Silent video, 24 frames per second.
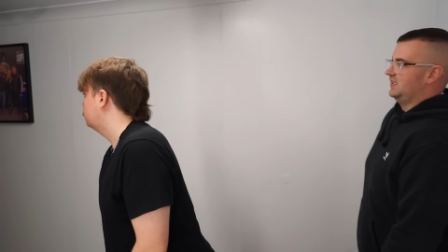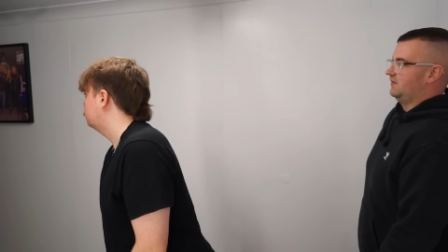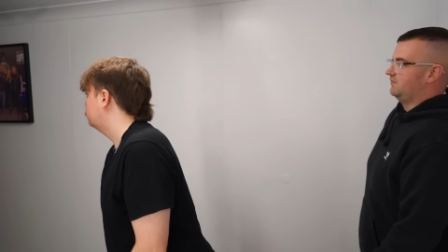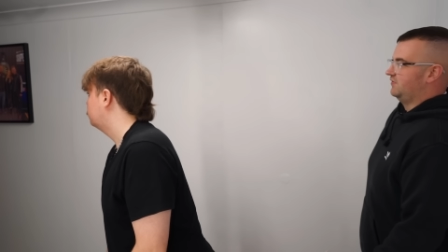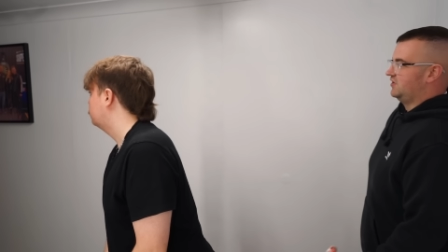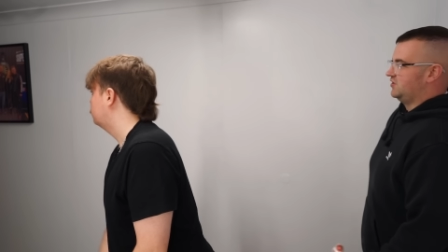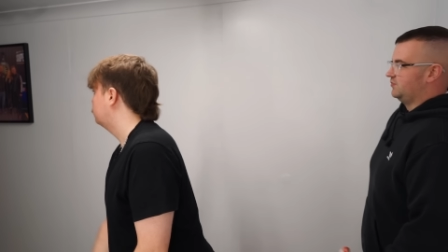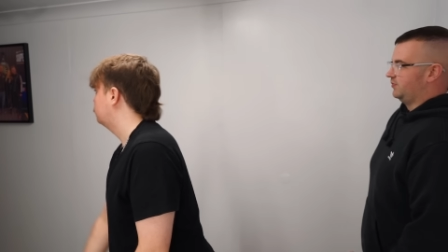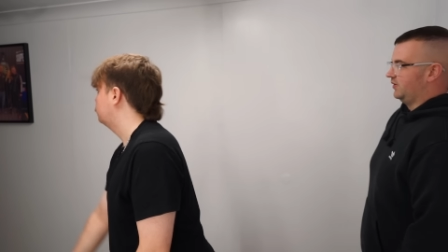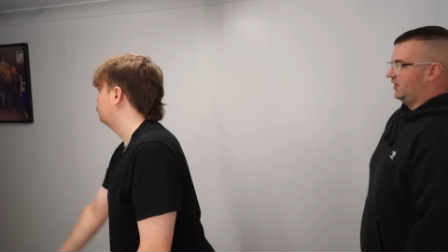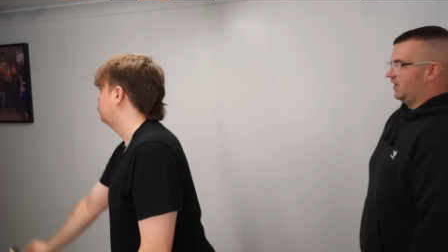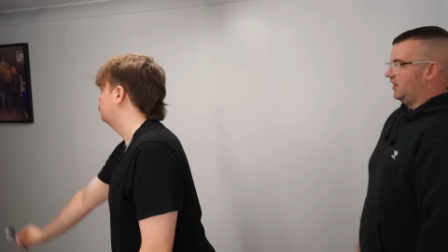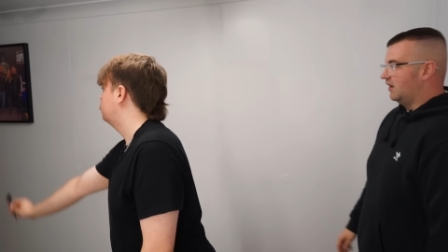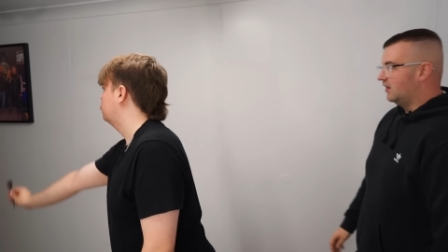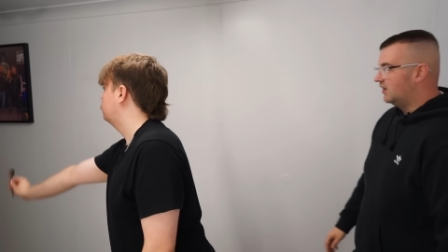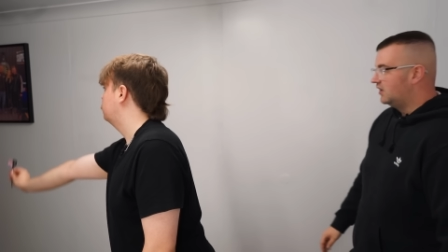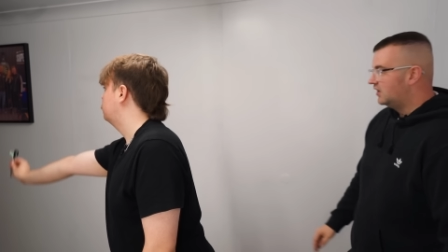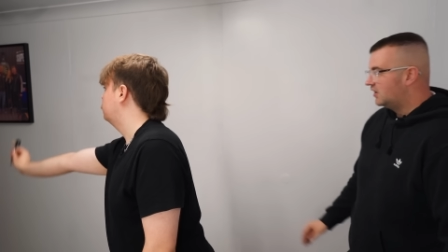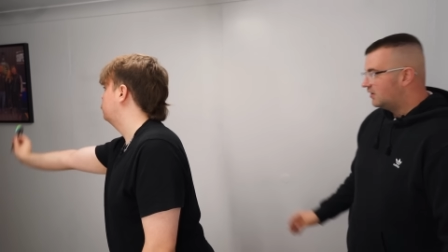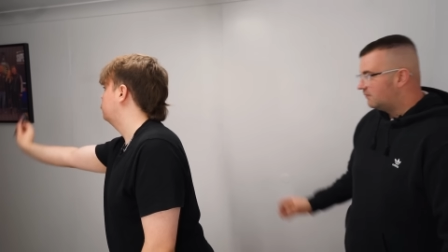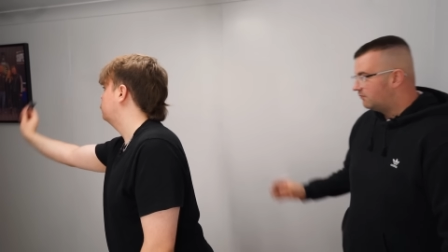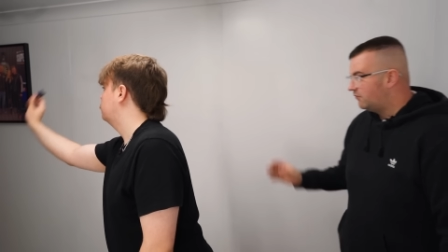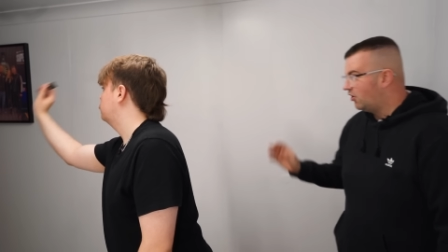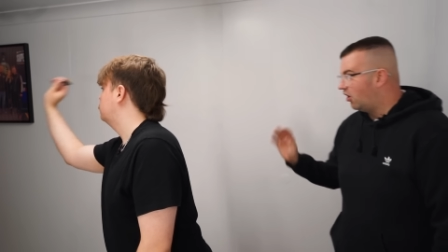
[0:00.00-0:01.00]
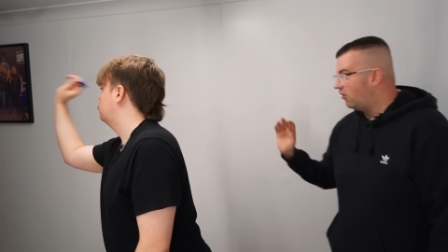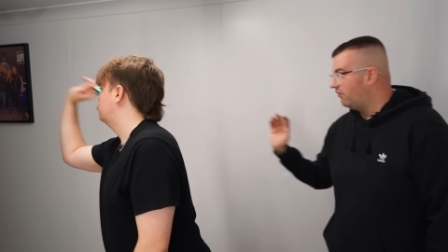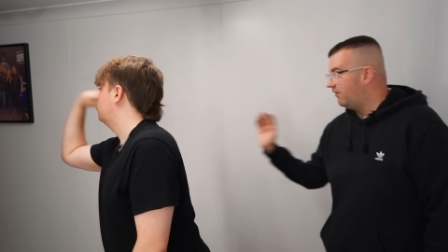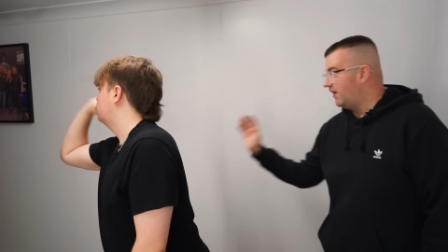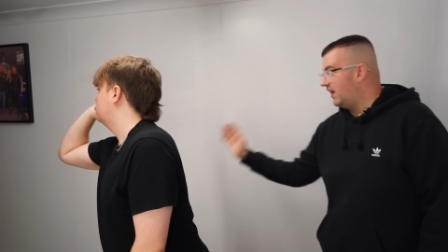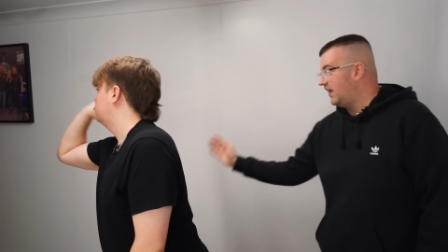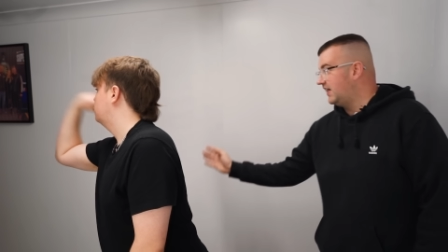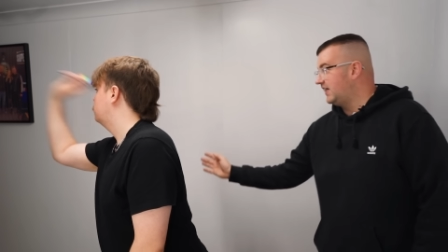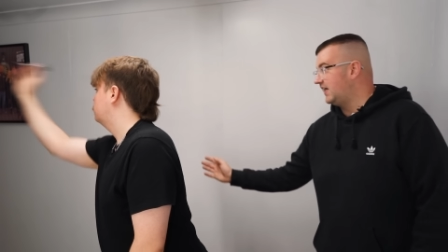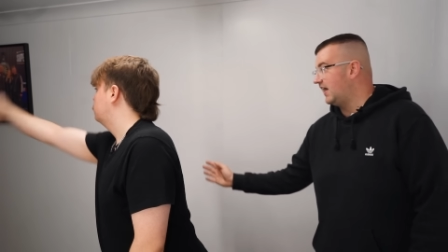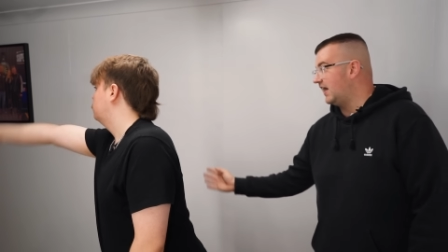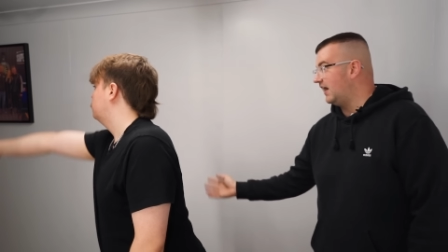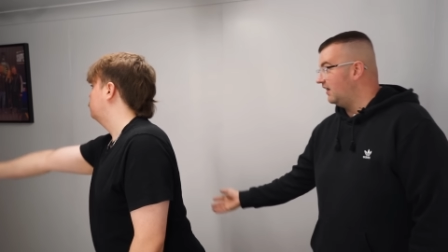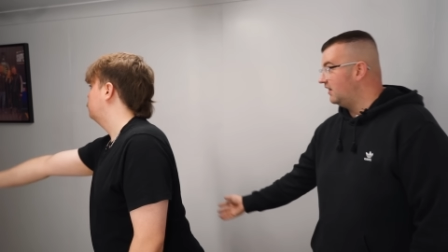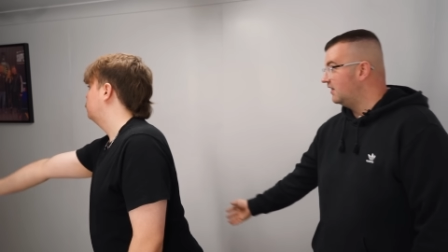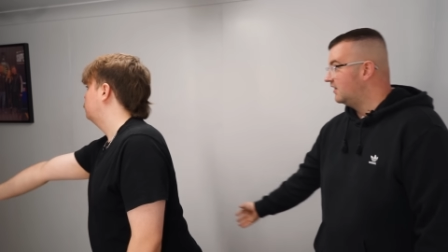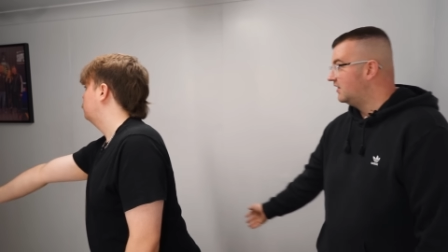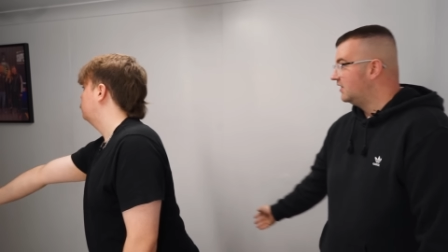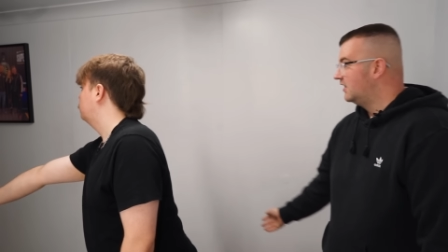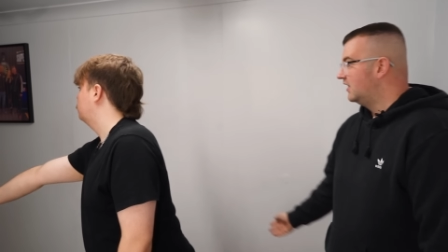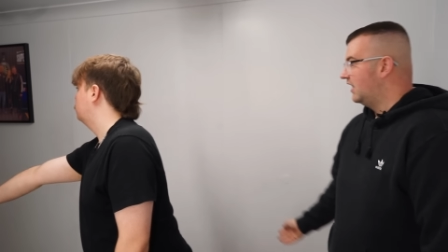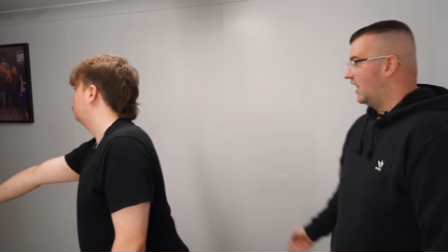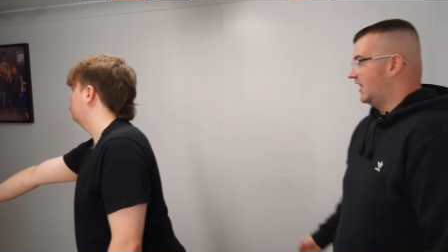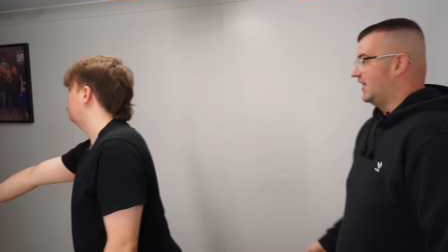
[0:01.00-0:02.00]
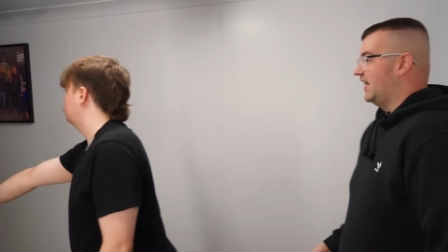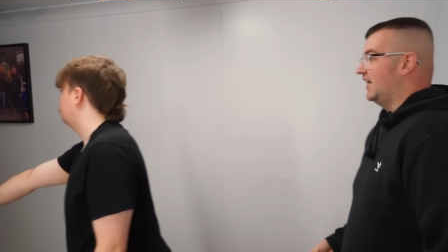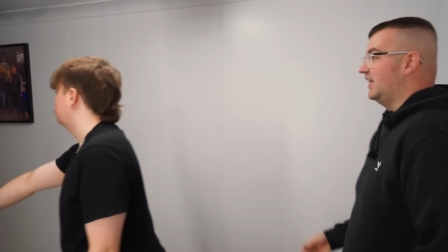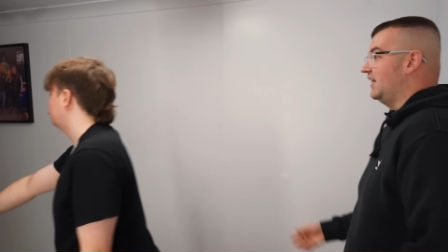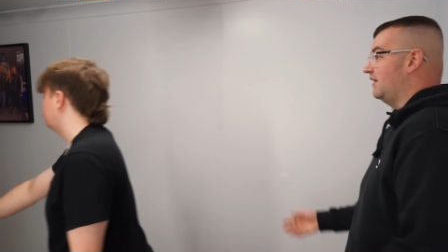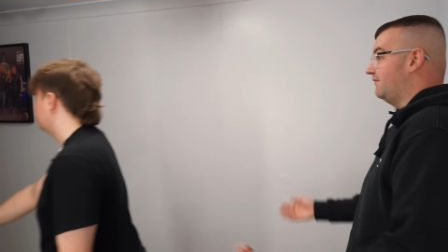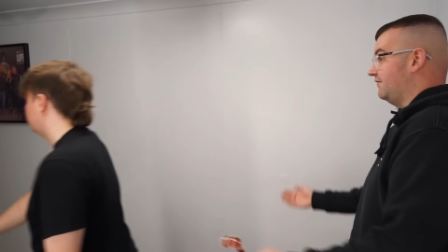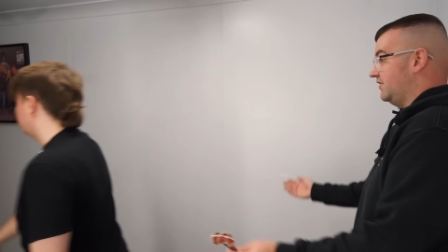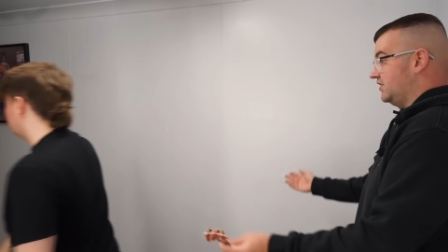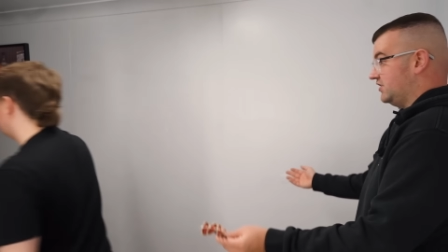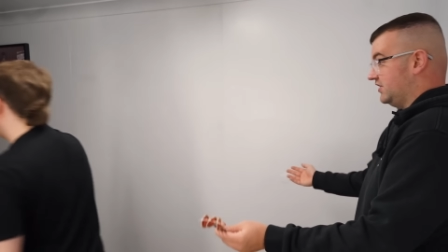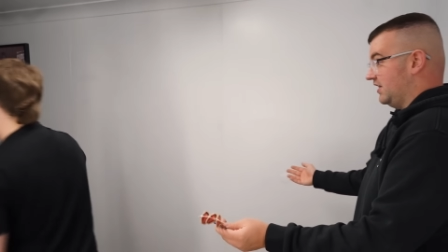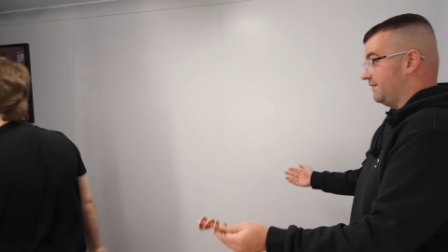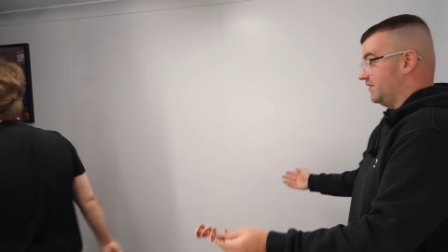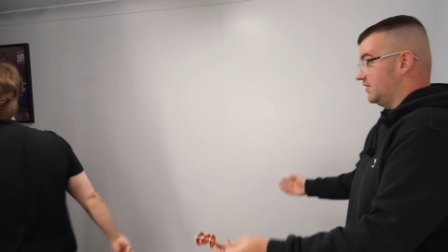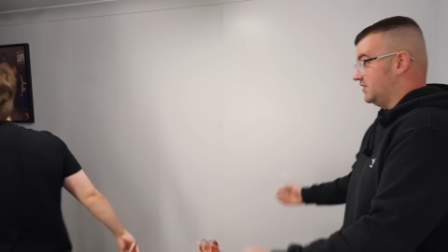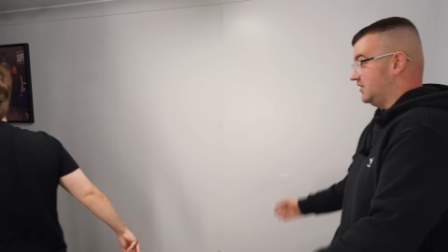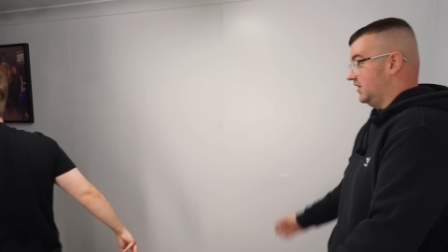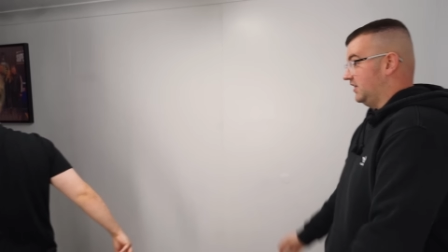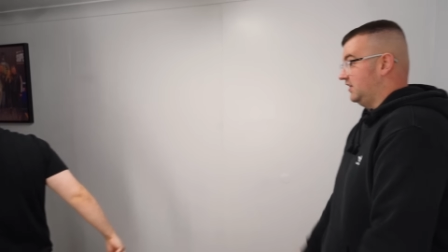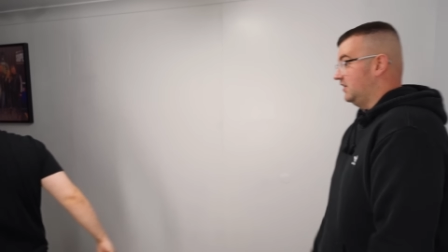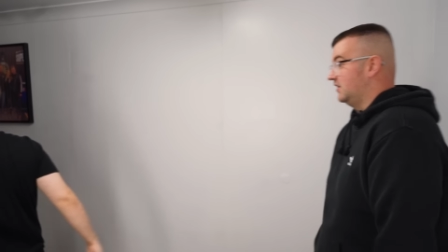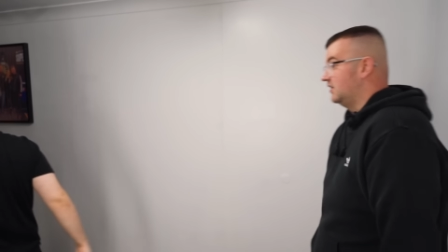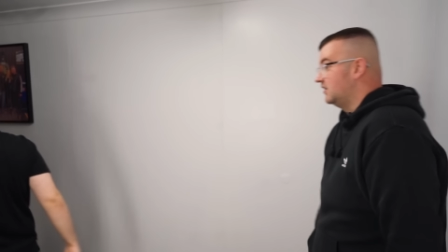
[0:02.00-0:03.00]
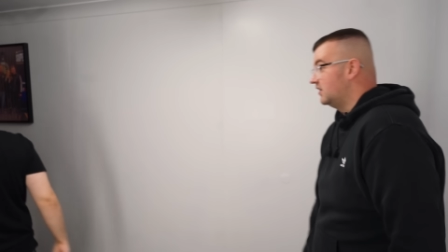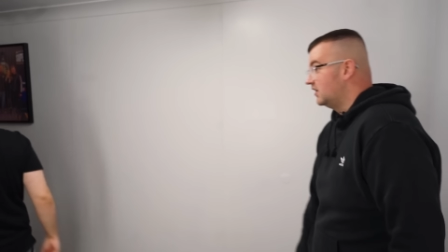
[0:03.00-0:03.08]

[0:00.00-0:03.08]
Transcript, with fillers: average player. Not there yet. I can average seventy.